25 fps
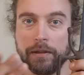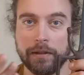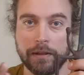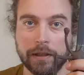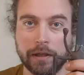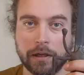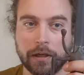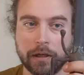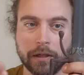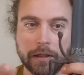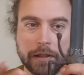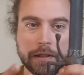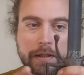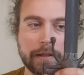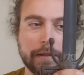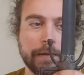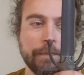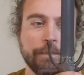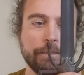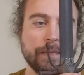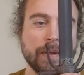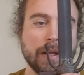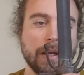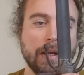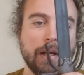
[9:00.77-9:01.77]
the artist.
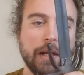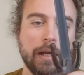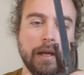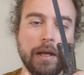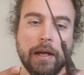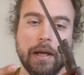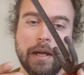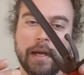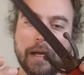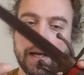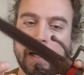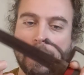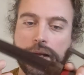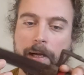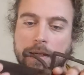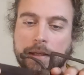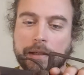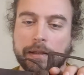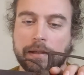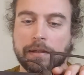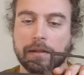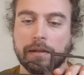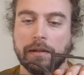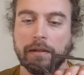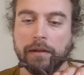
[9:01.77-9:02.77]

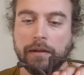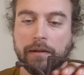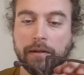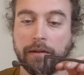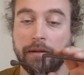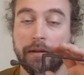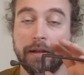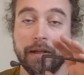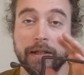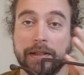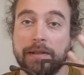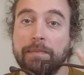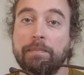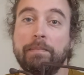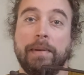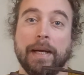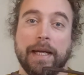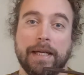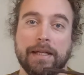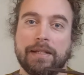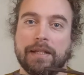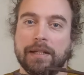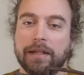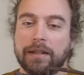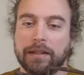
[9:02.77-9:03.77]
And it's
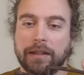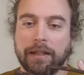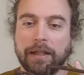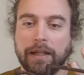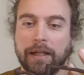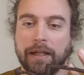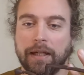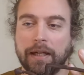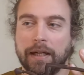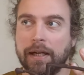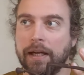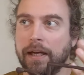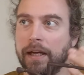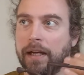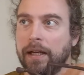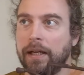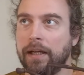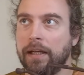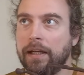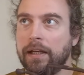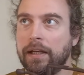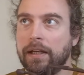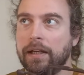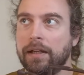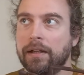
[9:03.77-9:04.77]
basically
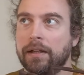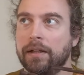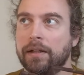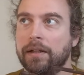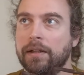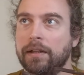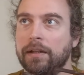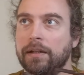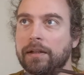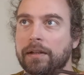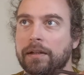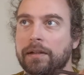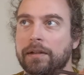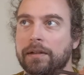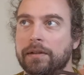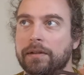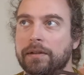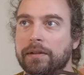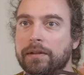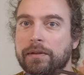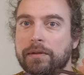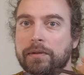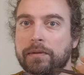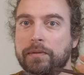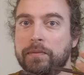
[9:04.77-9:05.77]
a
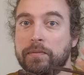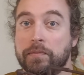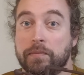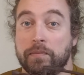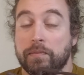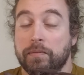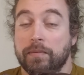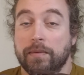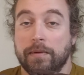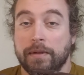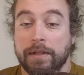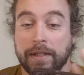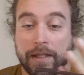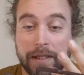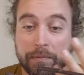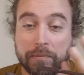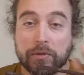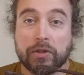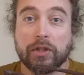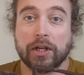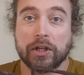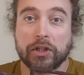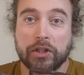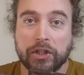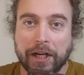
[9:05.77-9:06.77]

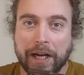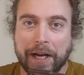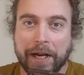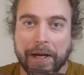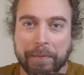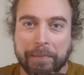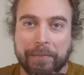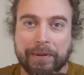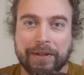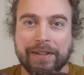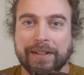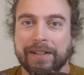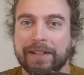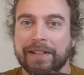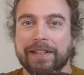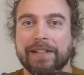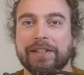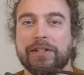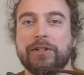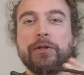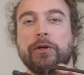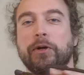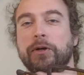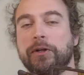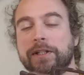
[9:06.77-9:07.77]
Nimcha-shaped
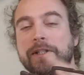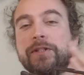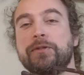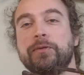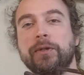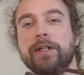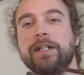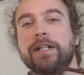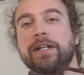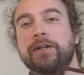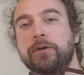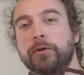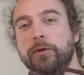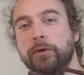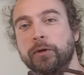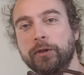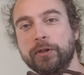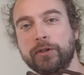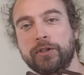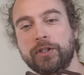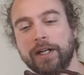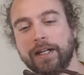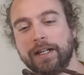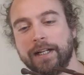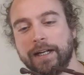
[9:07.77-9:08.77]
sword. It's really
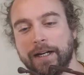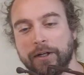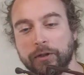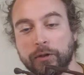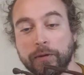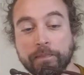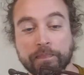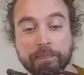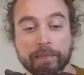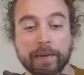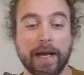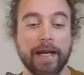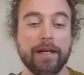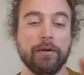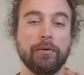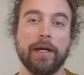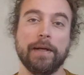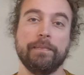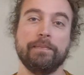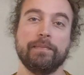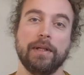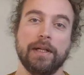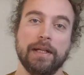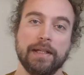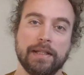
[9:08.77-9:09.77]
cool. Check it out.
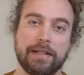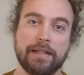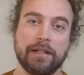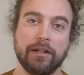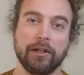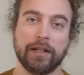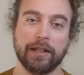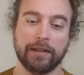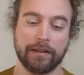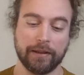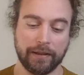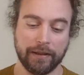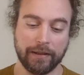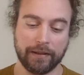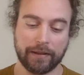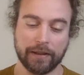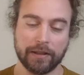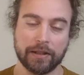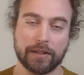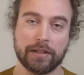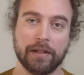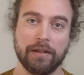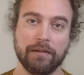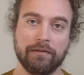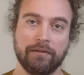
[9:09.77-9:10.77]
Anyway, let's look at the
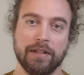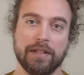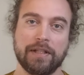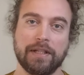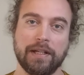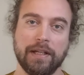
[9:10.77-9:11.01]
details of this